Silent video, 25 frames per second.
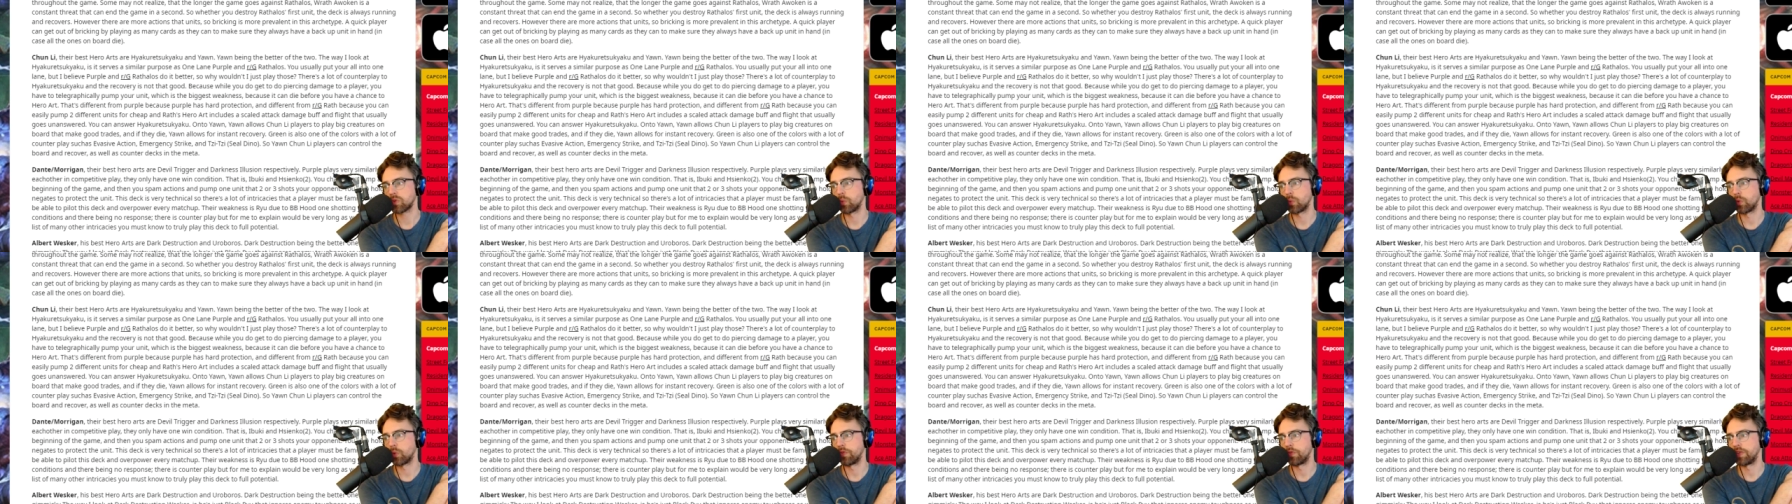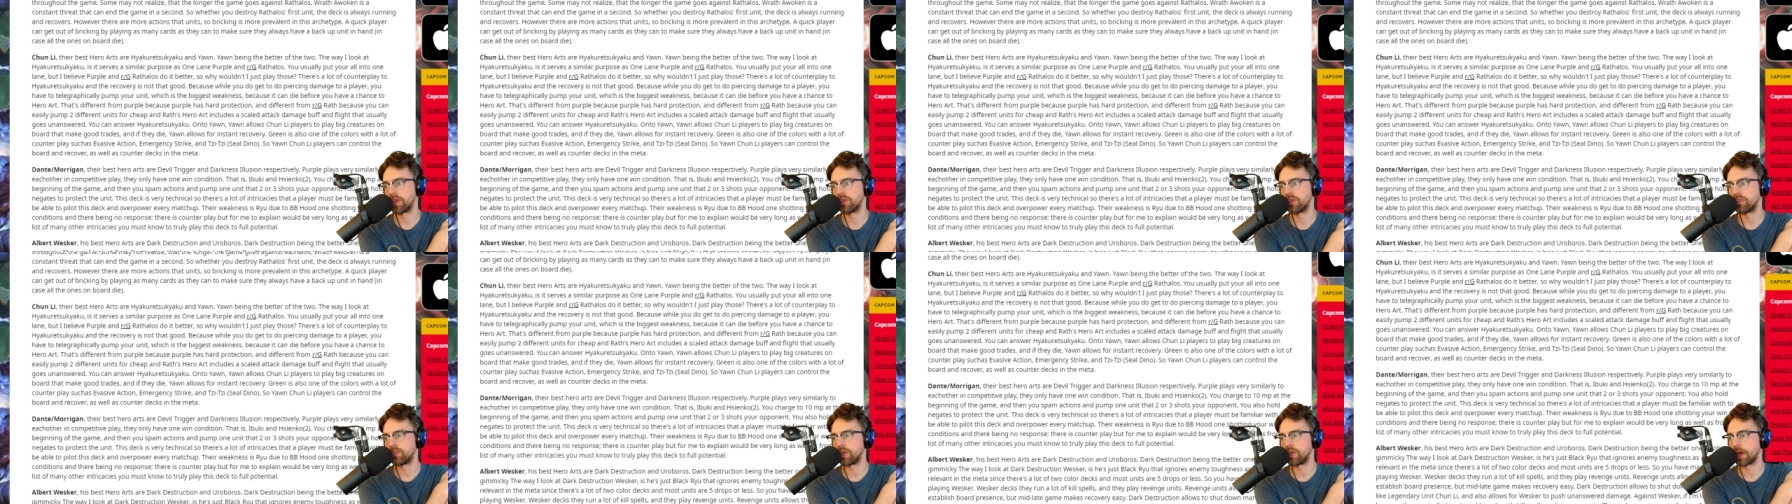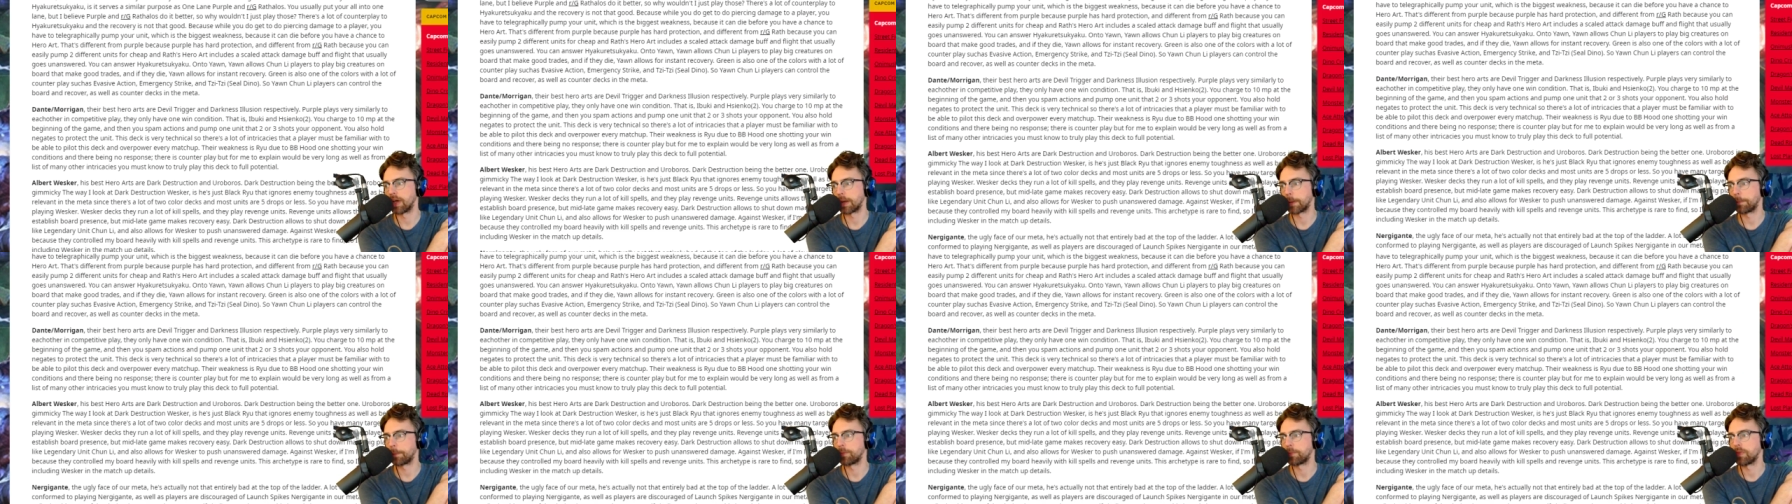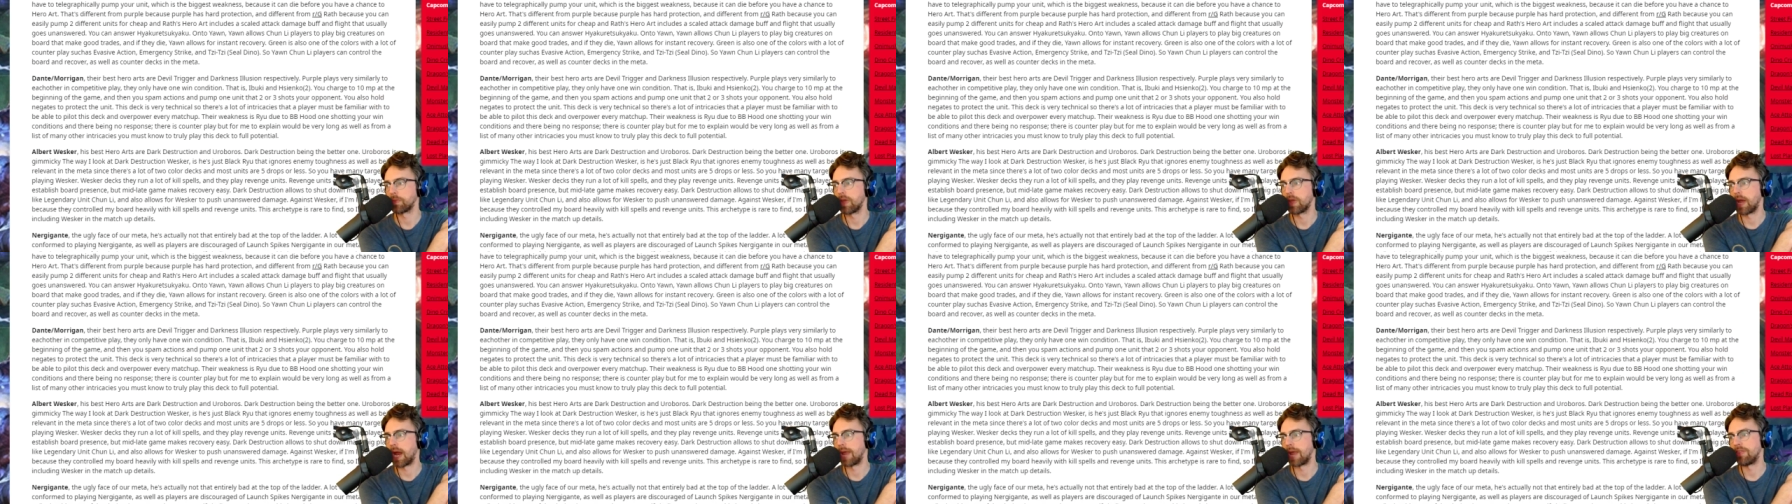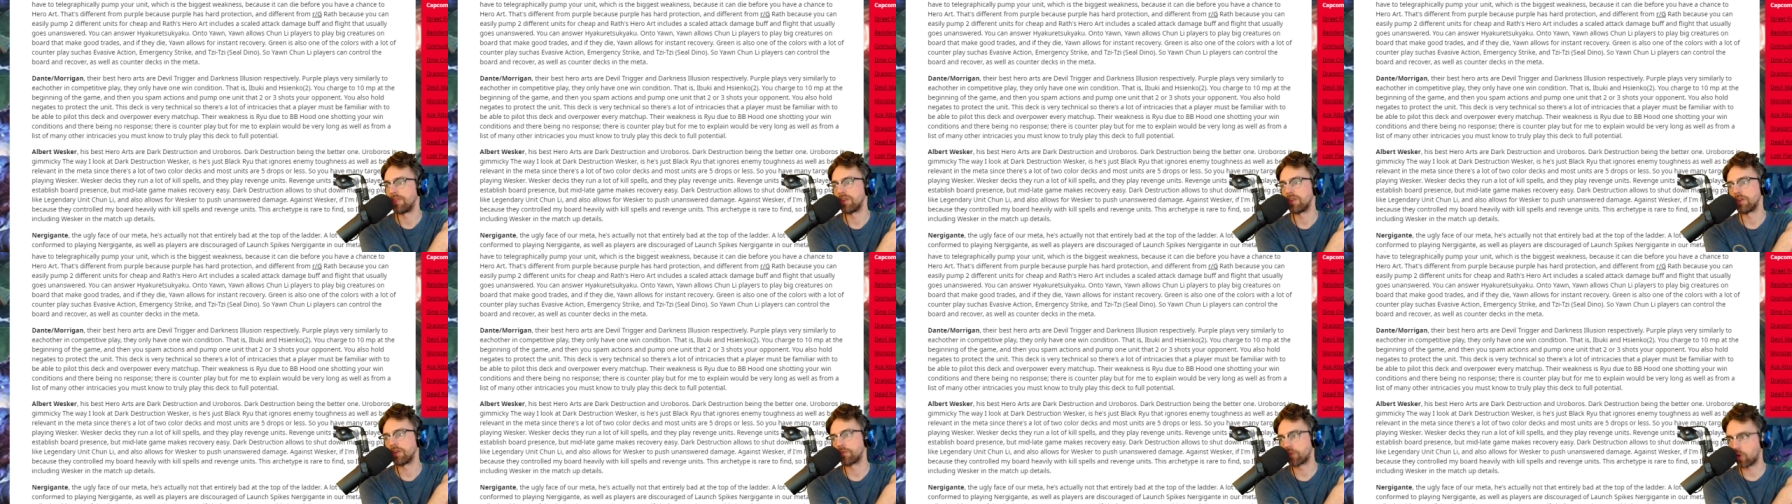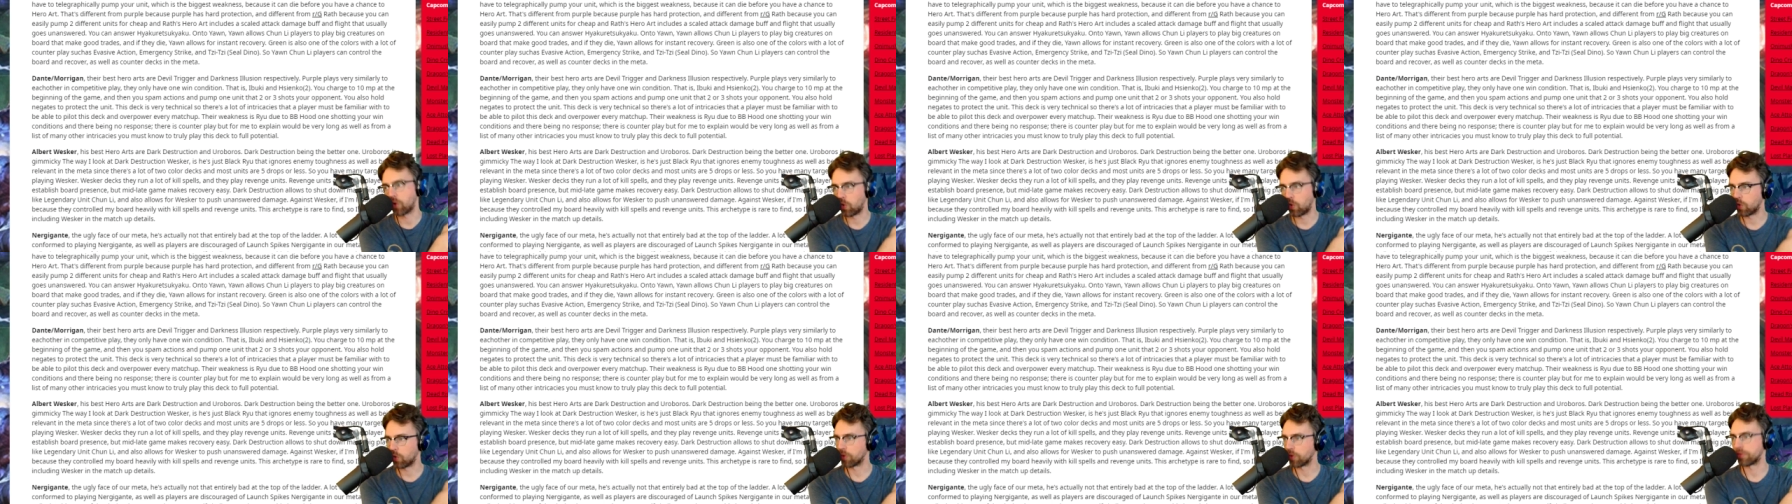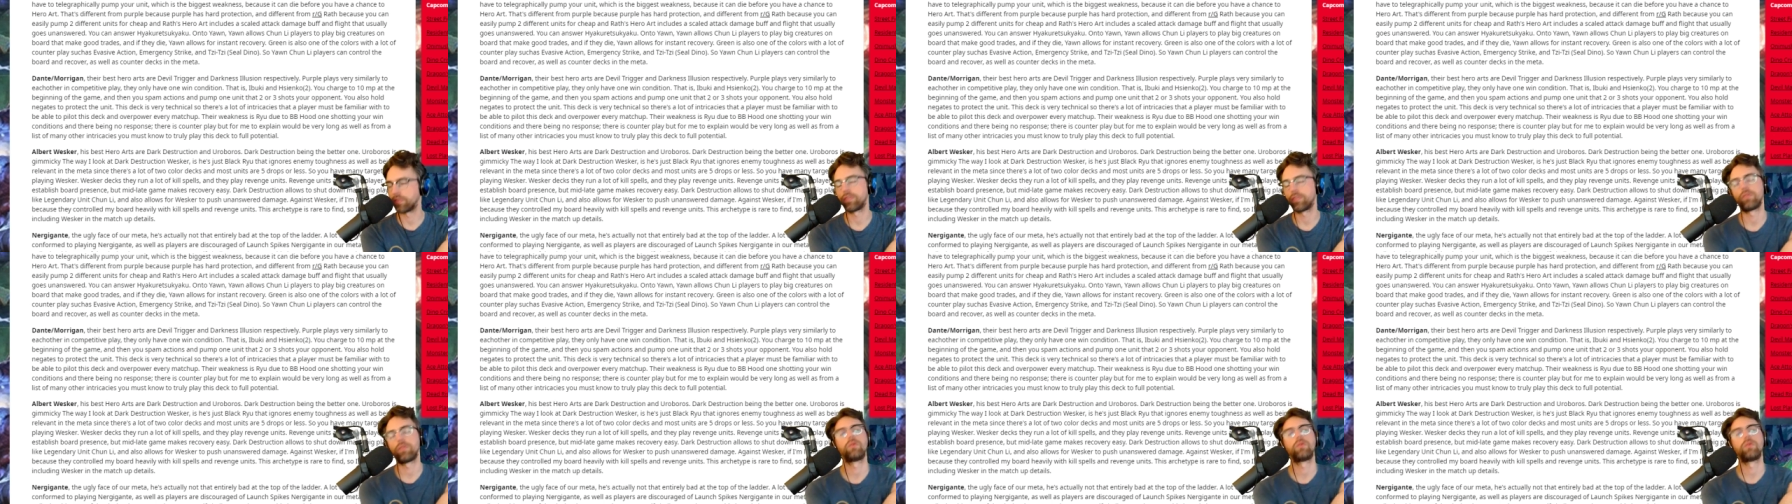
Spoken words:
Revenge deck. And then, of course,